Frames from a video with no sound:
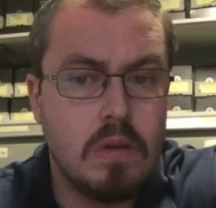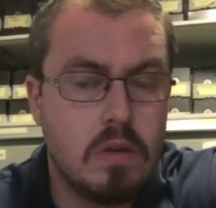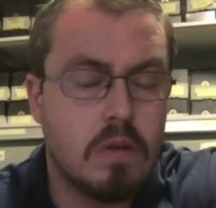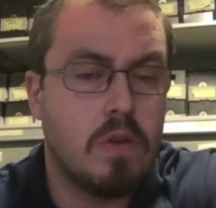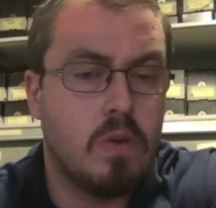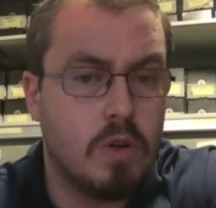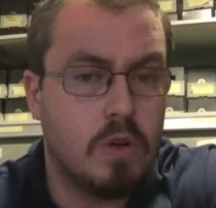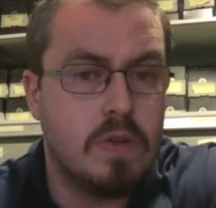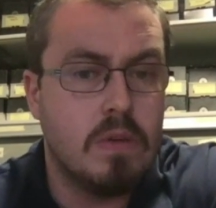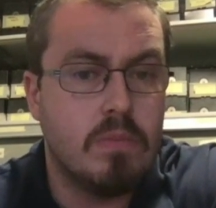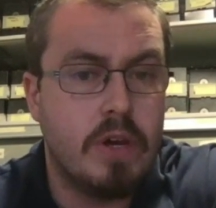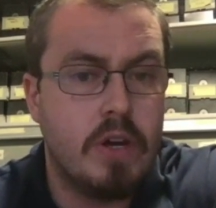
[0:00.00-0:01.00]
You know, you want to
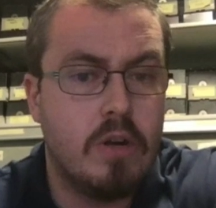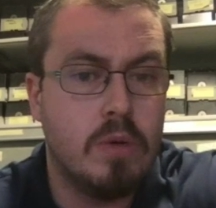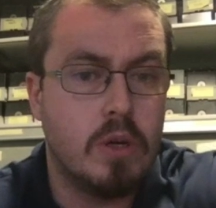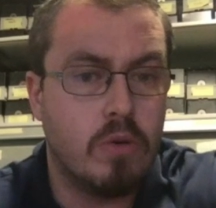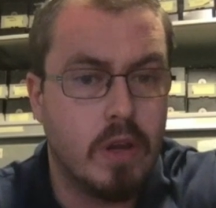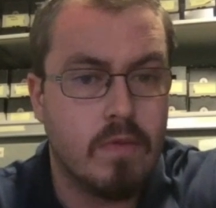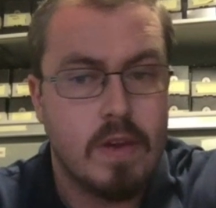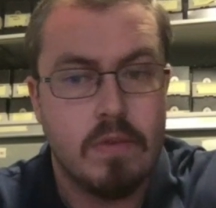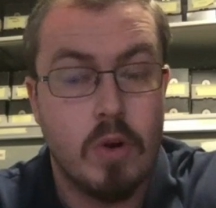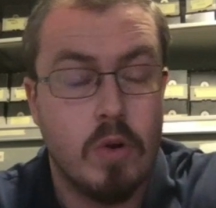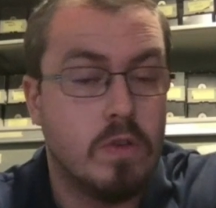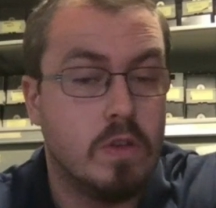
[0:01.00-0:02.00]
see better, but Greg Van
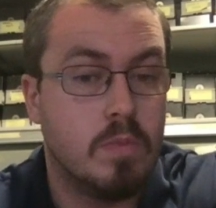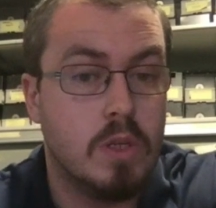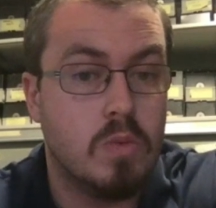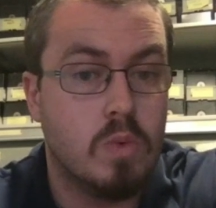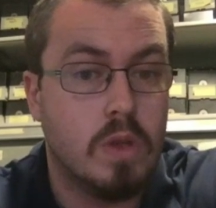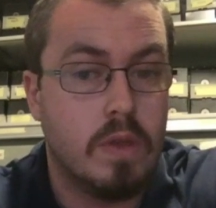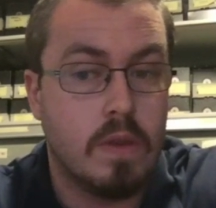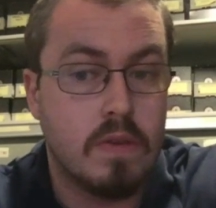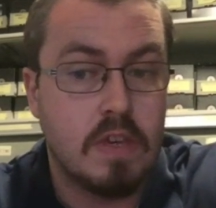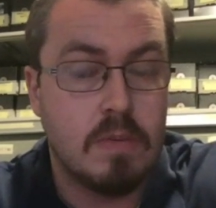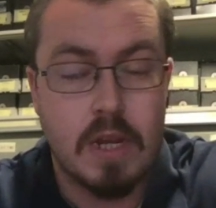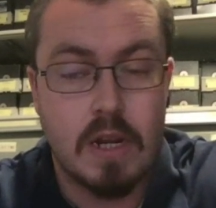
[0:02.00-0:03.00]
Roten's been with the
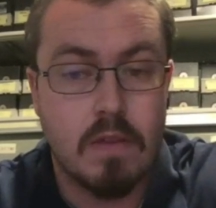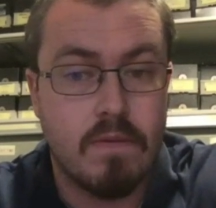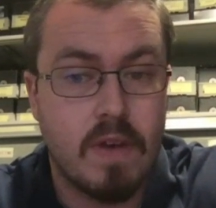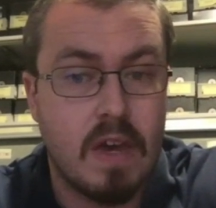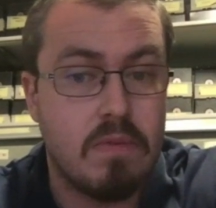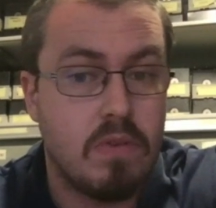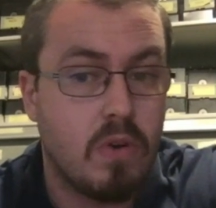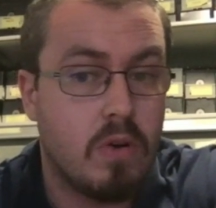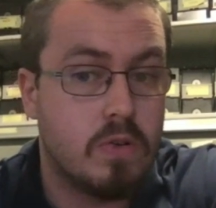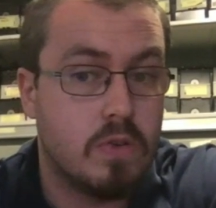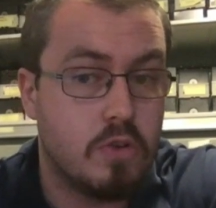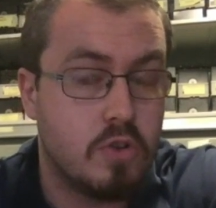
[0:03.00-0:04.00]
team out of the five
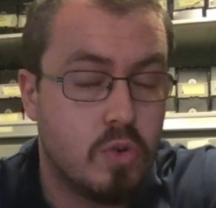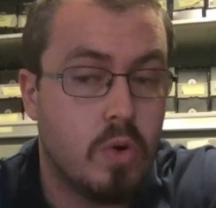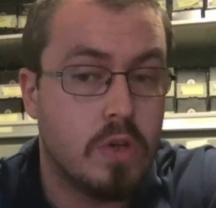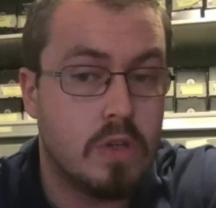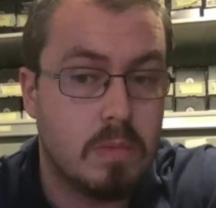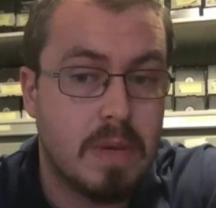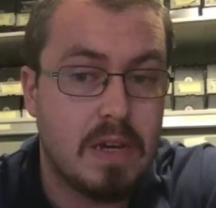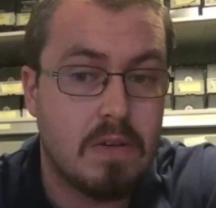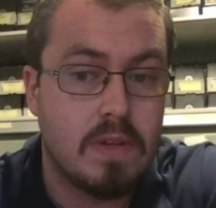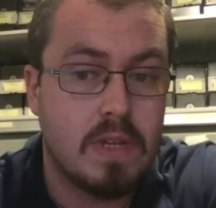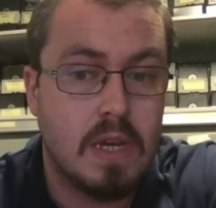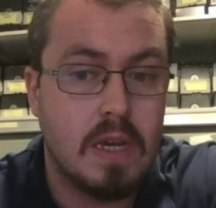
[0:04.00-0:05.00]
starters the shortest amount of
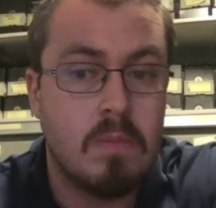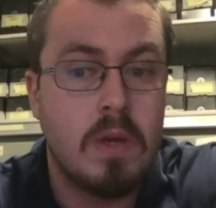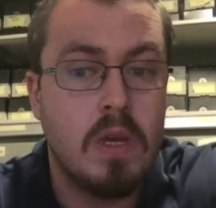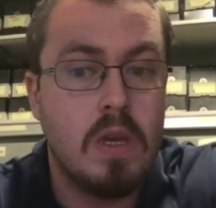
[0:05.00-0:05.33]
time.